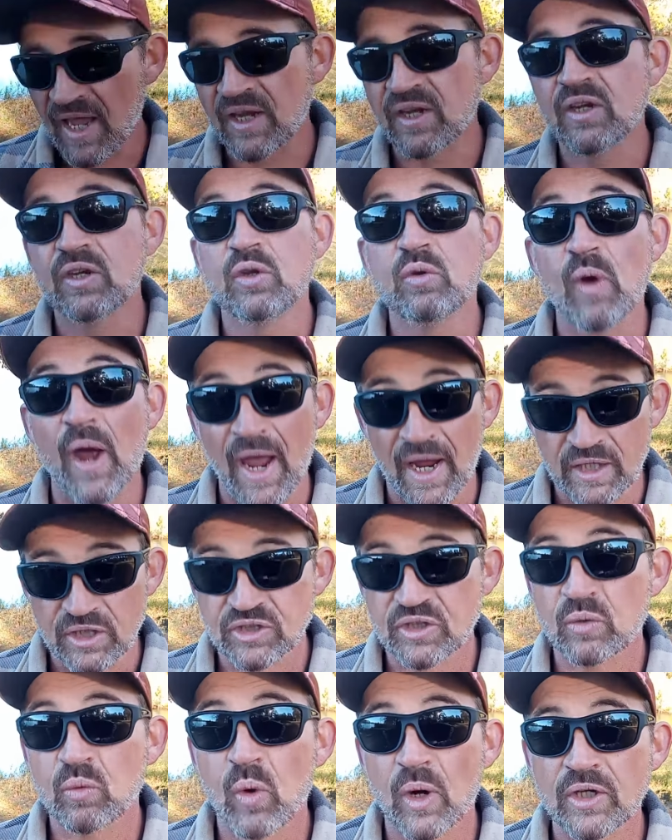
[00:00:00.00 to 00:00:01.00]
and you
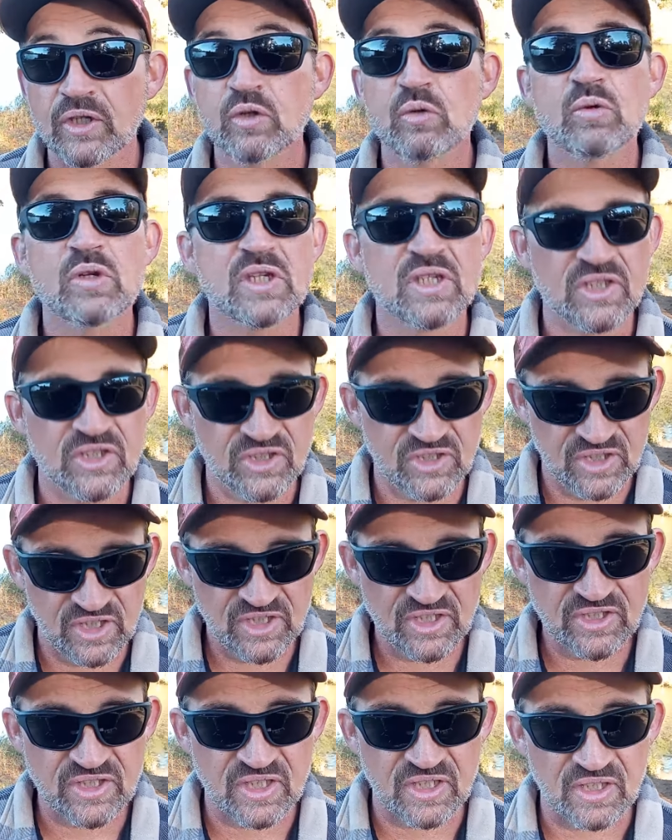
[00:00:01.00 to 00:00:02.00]
actually want to
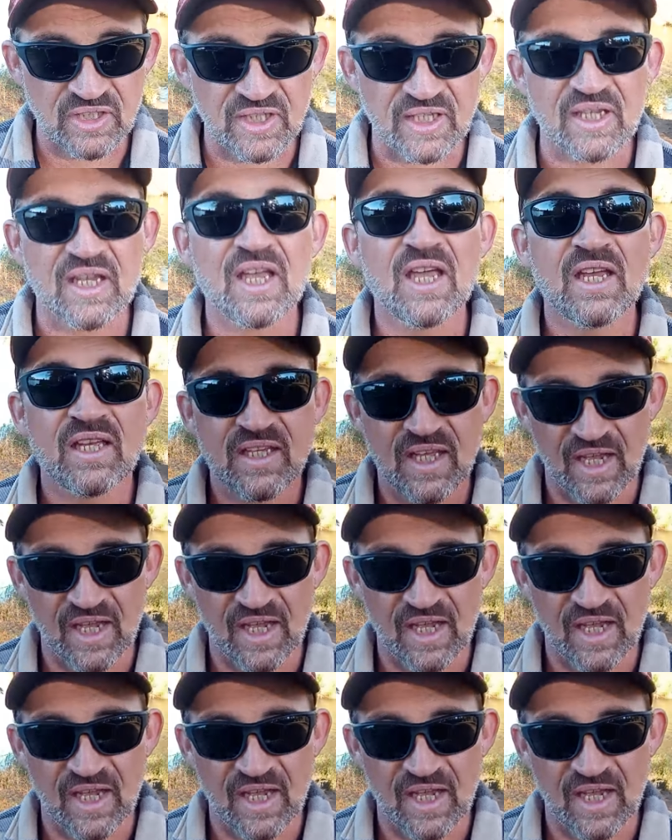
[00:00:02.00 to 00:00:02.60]
consistently